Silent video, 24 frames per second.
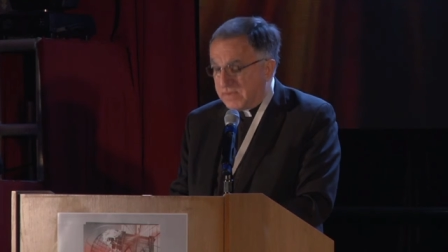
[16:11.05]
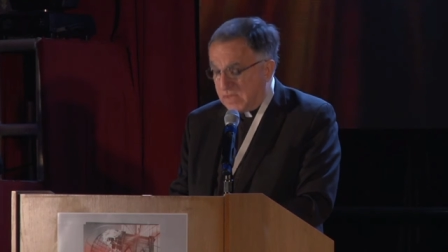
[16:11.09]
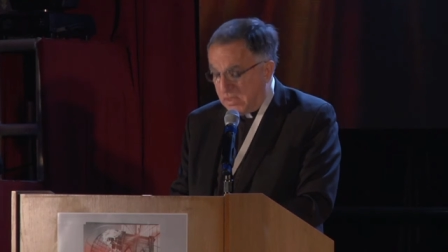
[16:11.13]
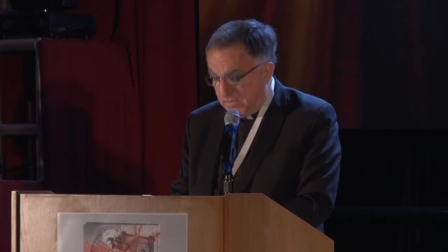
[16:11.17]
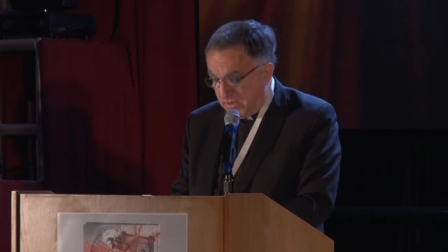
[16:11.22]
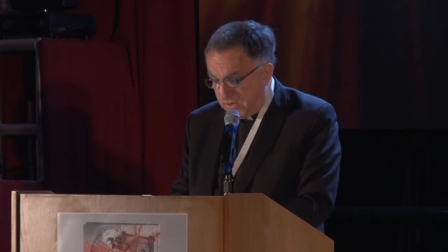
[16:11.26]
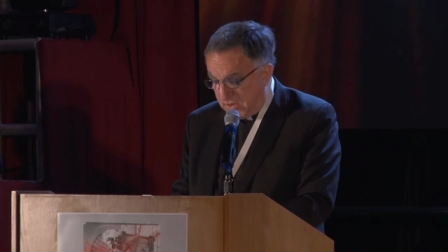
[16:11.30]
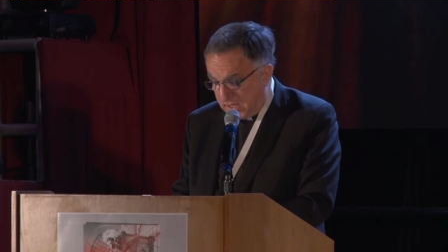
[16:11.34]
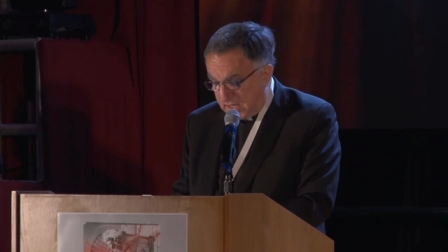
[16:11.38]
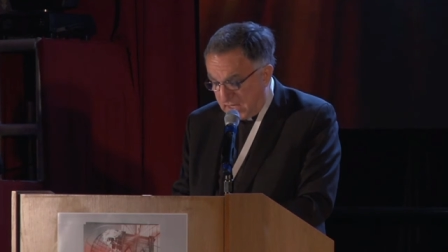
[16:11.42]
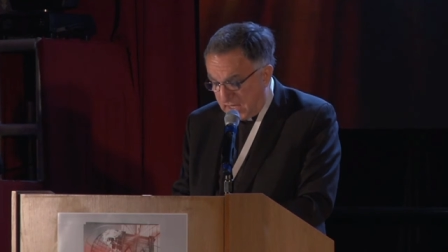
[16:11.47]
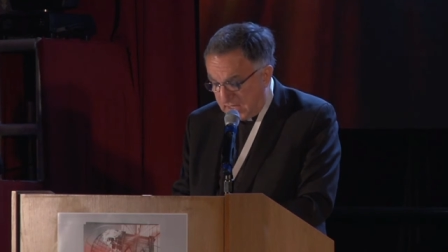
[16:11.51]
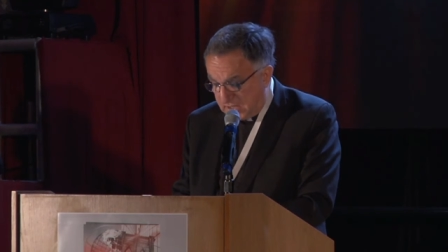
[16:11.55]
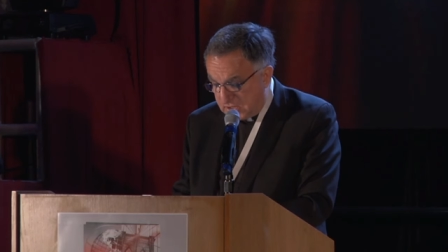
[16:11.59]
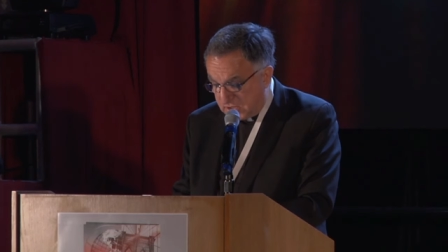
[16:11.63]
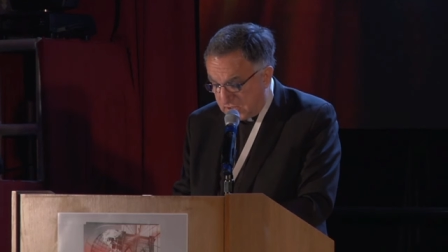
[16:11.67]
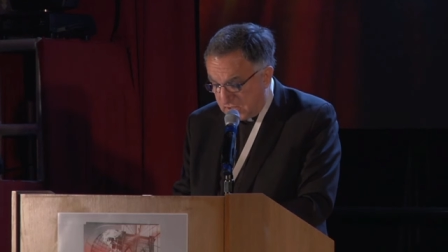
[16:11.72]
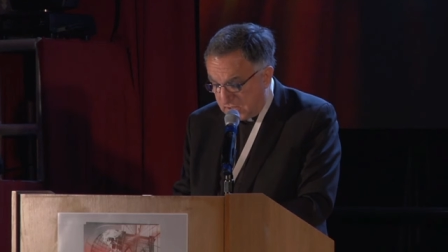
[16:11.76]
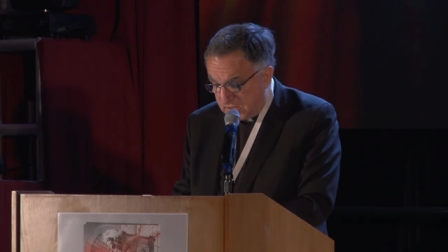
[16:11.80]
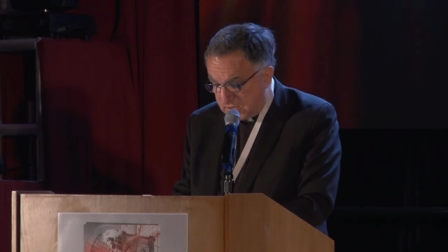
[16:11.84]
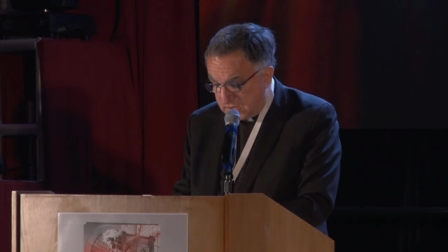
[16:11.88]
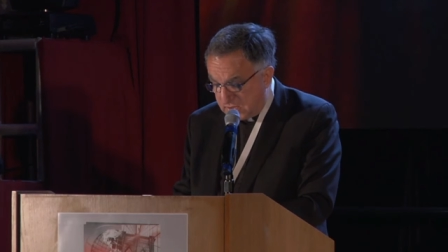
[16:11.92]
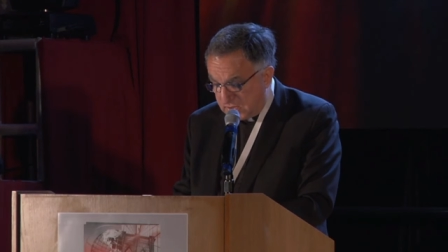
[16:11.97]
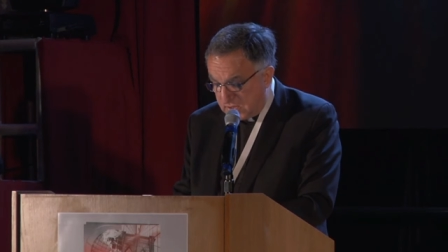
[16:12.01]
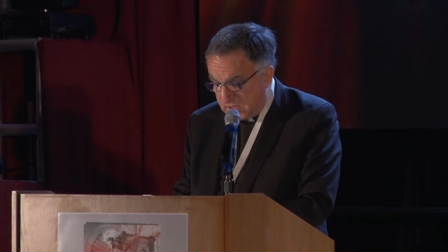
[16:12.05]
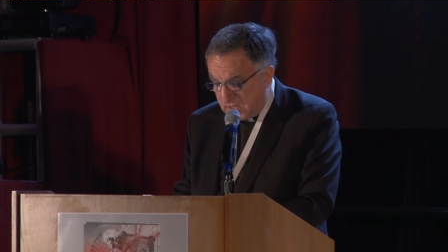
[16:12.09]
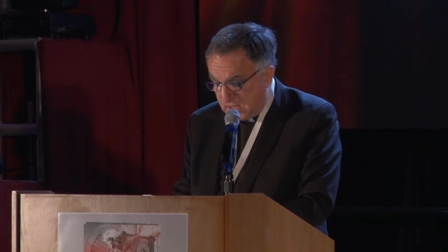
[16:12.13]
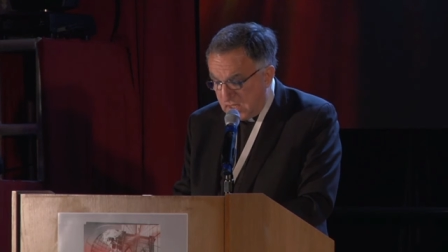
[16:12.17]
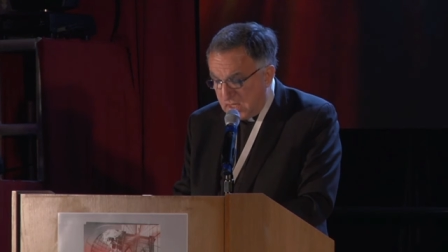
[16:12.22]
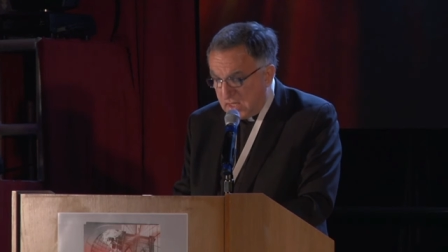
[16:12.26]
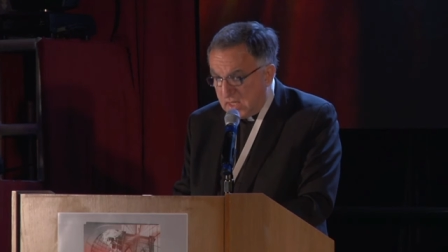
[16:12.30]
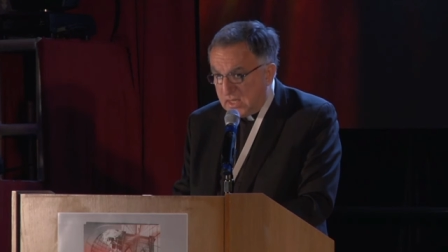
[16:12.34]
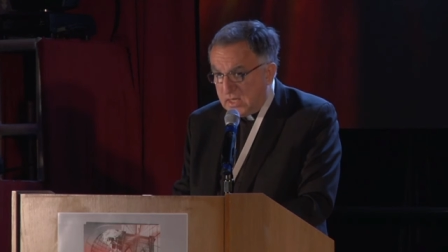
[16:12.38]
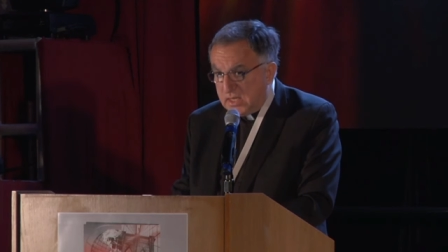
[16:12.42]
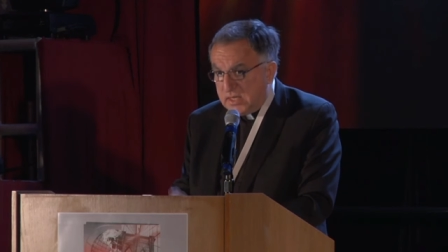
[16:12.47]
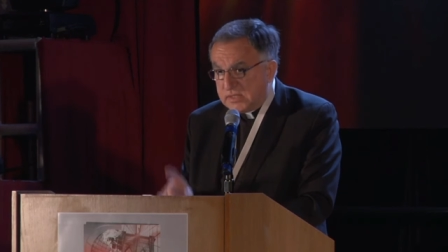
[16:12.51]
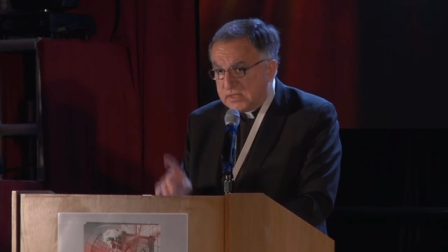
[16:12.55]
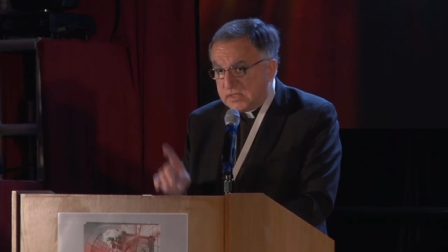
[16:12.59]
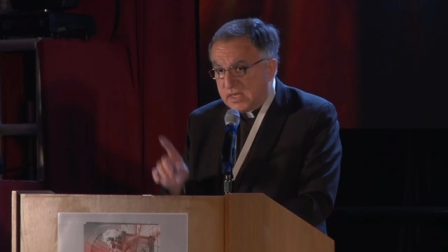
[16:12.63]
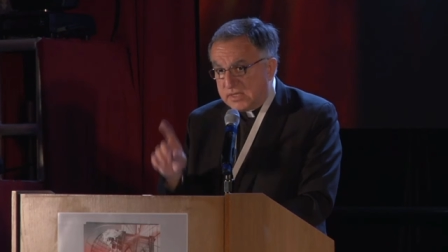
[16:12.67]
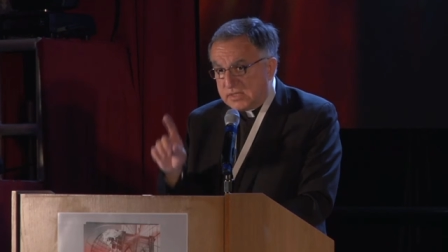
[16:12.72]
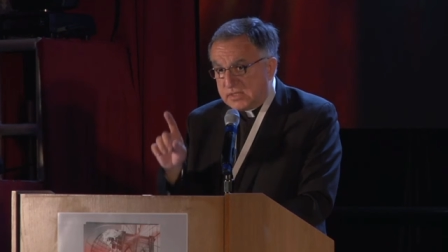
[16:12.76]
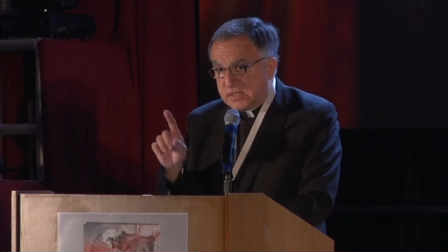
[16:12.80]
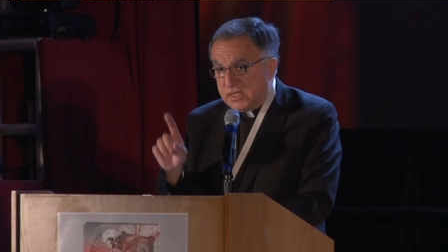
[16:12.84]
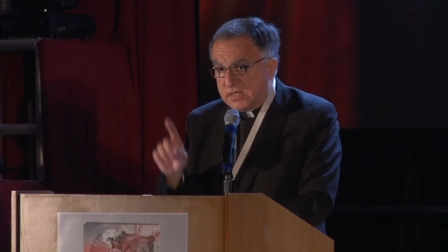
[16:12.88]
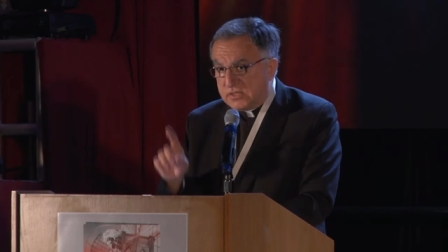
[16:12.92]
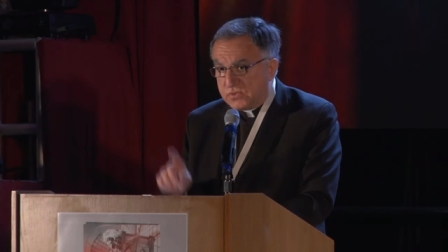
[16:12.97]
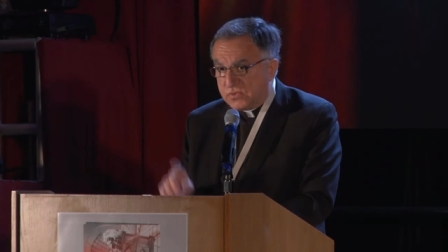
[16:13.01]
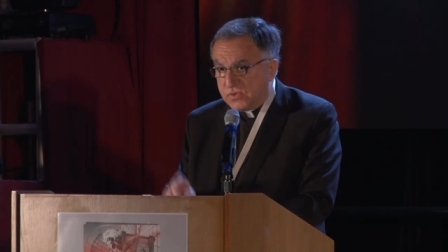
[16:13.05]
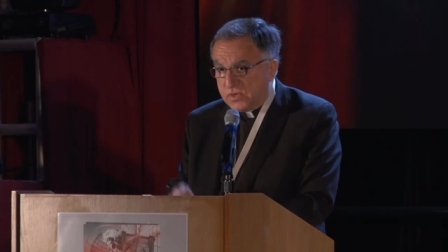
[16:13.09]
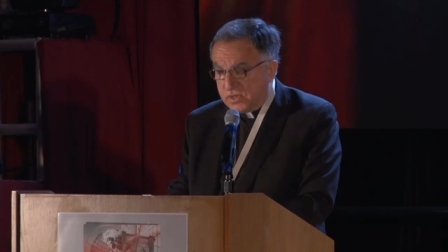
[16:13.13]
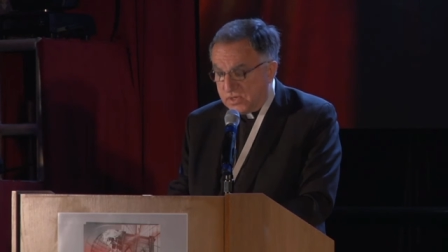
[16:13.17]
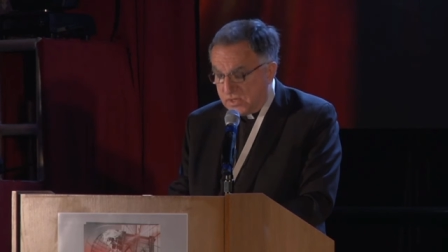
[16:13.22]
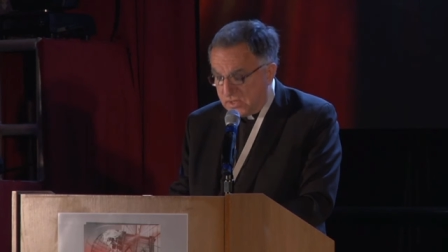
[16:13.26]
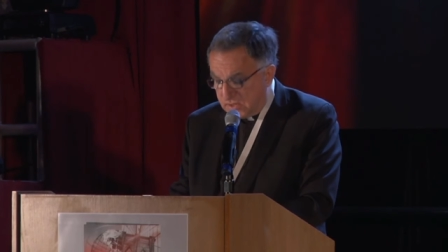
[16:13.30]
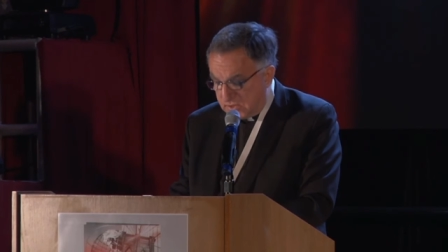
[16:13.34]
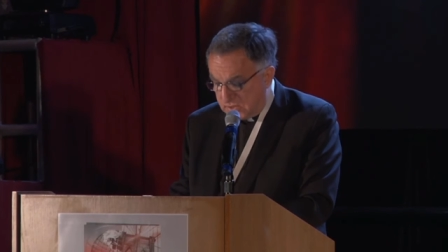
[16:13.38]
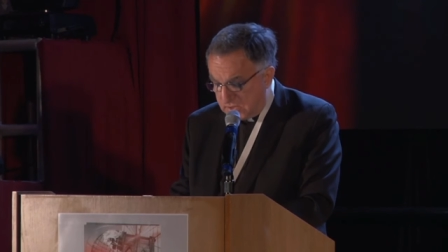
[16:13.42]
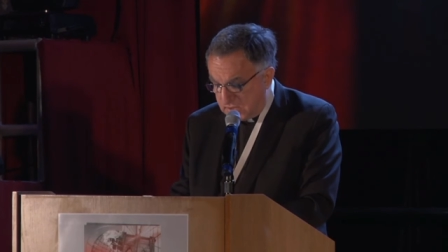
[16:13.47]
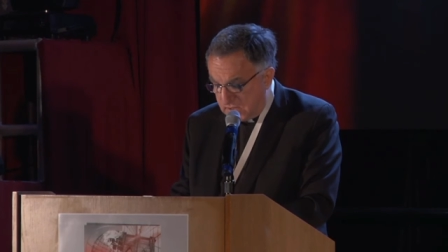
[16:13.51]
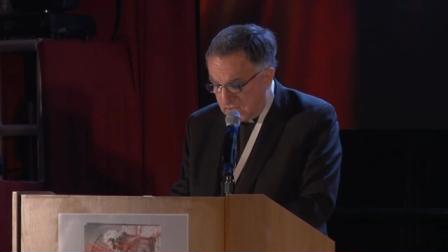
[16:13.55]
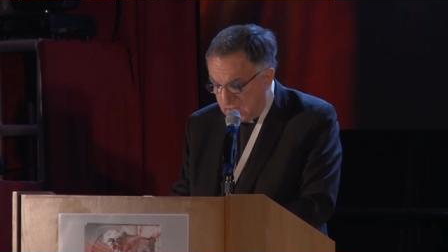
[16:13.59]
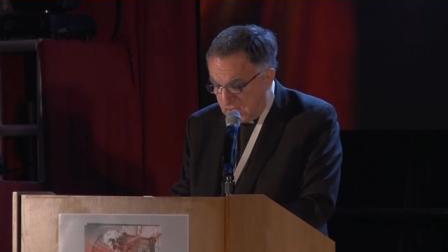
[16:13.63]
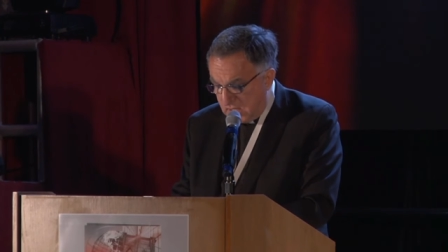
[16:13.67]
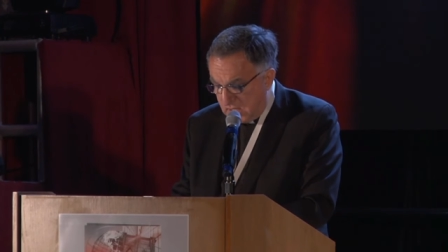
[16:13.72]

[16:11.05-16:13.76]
Communications, he says these words